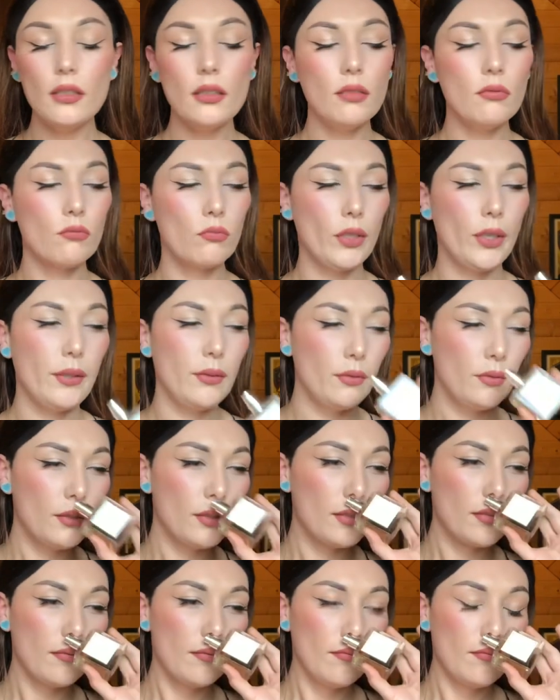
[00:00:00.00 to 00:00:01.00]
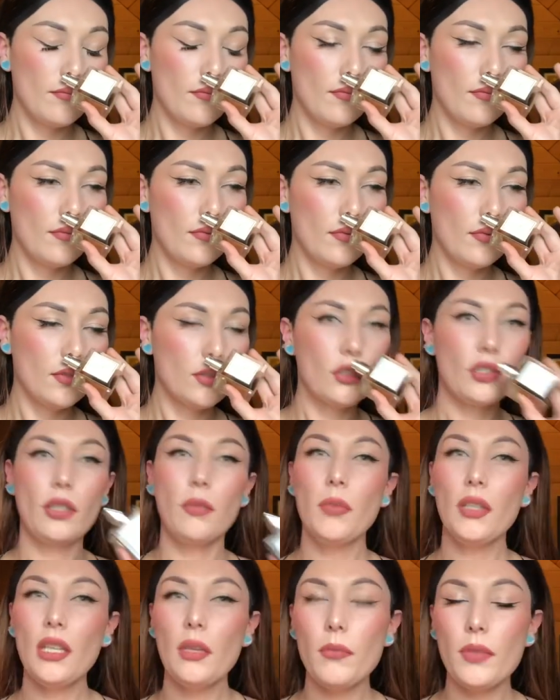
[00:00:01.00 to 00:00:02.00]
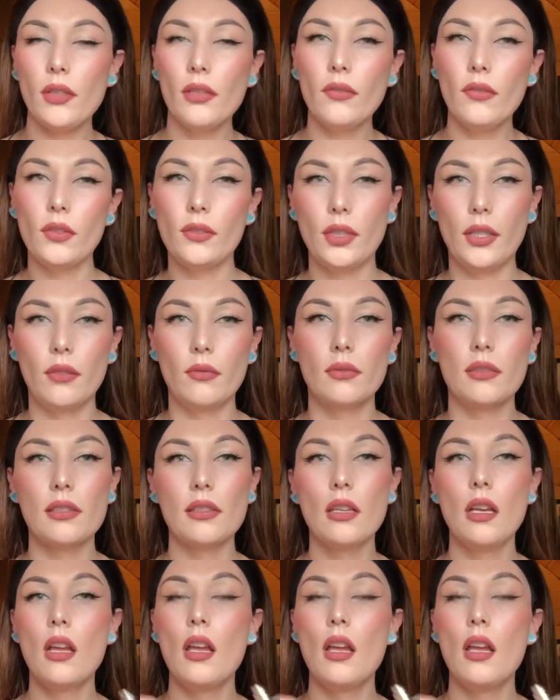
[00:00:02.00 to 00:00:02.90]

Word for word: rose. So many beautiful notes.